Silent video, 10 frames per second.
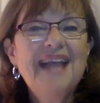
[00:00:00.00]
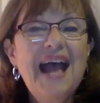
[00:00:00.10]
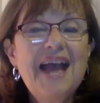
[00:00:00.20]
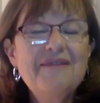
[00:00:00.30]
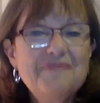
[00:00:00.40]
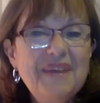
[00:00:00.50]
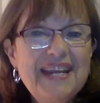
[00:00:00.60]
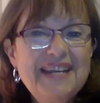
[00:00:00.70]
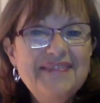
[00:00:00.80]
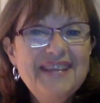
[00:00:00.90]
Hi,
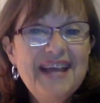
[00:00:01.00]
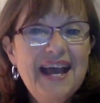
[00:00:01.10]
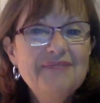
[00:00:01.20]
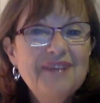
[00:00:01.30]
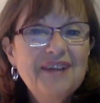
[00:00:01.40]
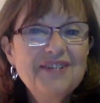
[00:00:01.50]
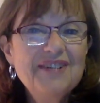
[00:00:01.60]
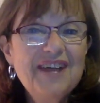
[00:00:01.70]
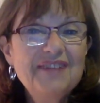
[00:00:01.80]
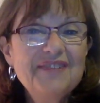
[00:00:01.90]
everybody. I'm Dr.
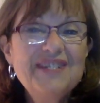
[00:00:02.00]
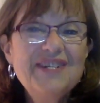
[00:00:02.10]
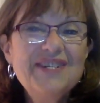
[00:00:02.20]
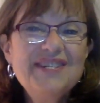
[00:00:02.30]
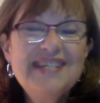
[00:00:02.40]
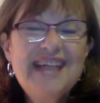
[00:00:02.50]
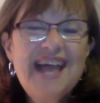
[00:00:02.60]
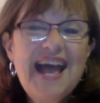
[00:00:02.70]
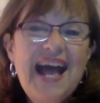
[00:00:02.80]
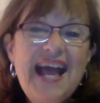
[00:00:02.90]
Donna Richards.
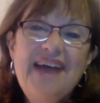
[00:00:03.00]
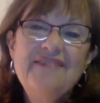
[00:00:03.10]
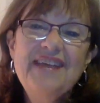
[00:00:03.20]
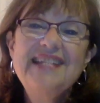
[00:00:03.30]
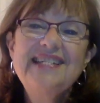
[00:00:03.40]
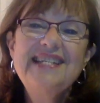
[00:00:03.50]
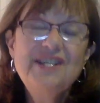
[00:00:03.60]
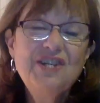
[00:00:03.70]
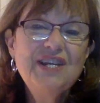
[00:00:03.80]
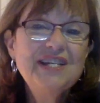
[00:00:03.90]
I have a
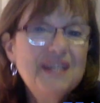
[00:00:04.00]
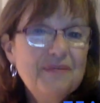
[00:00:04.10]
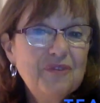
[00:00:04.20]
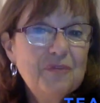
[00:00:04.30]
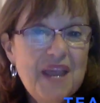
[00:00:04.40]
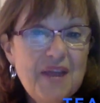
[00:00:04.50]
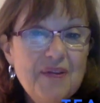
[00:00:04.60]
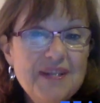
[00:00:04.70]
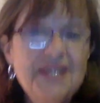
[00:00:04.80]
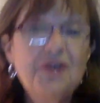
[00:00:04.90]
teaching tip for
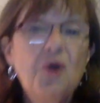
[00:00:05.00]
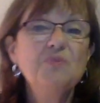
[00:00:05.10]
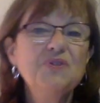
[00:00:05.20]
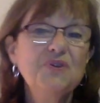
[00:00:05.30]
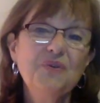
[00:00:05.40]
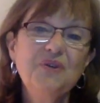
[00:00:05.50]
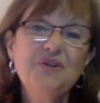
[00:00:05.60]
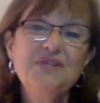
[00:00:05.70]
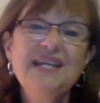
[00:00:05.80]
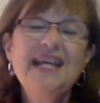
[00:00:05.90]
parents and
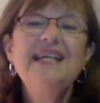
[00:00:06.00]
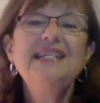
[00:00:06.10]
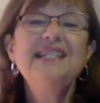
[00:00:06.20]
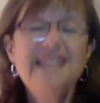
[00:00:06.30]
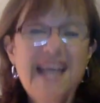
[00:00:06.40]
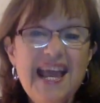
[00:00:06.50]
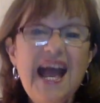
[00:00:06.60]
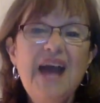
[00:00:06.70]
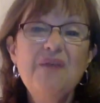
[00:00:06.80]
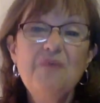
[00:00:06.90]
homeschoolers. Today,
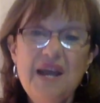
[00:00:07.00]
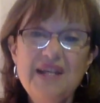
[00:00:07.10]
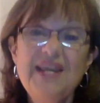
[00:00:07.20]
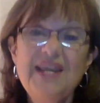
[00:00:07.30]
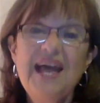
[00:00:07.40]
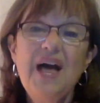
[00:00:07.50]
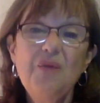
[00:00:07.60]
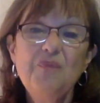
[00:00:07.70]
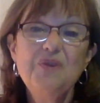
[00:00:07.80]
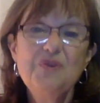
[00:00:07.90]
I want to
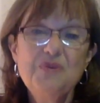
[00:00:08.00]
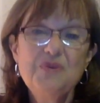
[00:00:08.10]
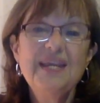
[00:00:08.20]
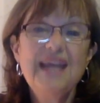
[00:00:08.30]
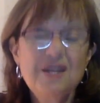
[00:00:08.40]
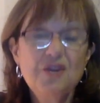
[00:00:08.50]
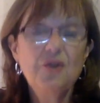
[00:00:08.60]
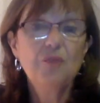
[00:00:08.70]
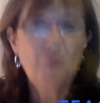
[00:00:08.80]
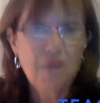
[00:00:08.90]
help you get
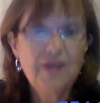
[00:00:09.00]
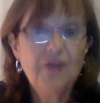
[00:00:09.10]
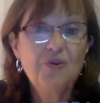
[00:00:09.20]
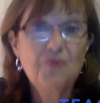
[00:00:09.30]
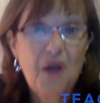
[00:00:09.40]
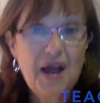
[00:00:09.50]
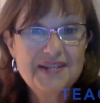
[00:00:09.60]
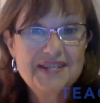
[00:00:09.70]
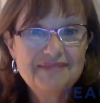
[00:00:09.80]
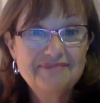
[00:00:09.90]
your point
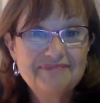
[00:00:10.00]
across.